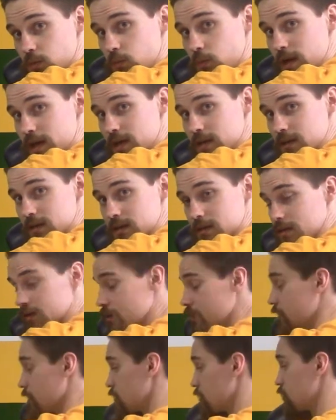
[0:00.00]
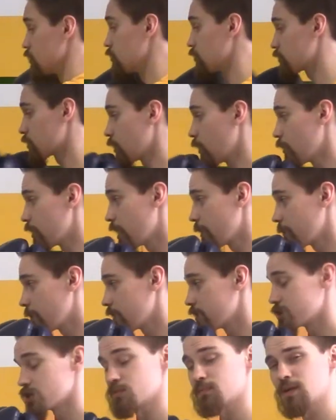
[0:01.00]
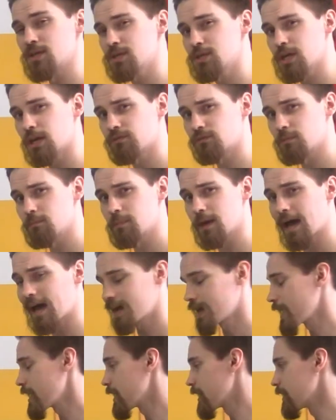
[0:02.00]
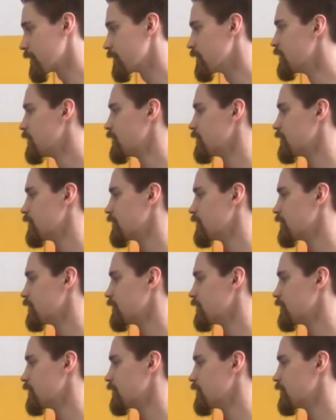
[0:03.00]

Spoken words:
when you throw that punch, especially off the backhand.